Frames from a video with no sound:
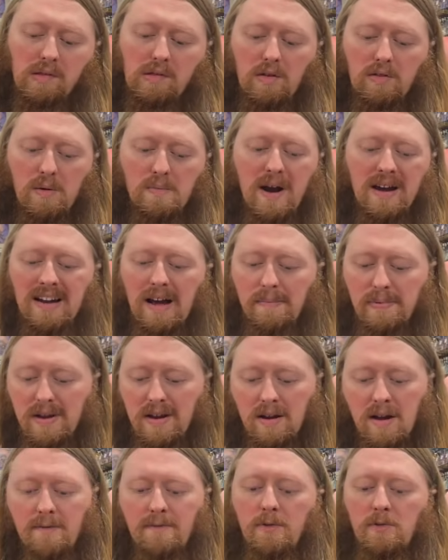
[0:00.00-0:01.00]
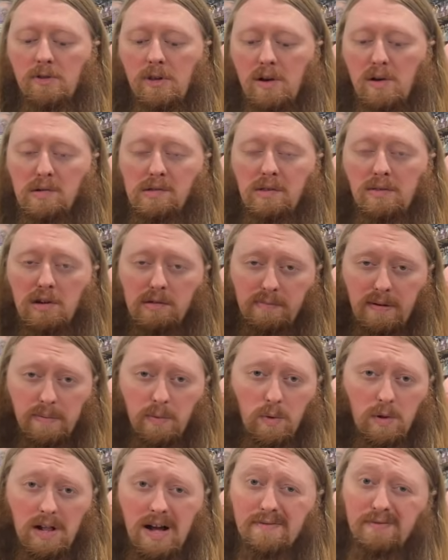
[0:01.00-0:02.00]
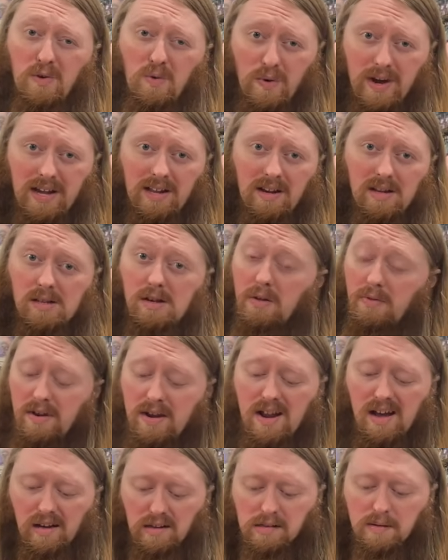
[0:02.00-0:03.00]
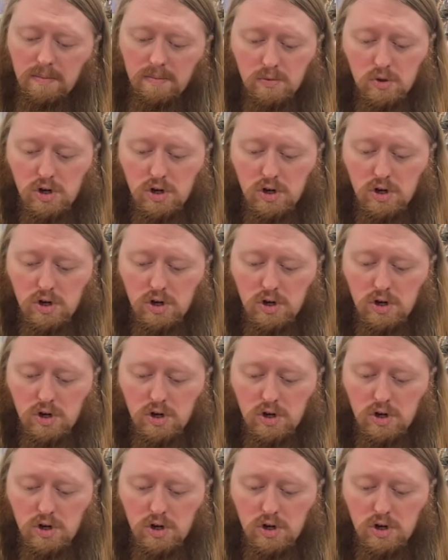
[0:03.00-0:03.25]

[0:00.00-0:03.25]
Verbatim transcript: so there might not be enough for those, and those people will have to wait until the next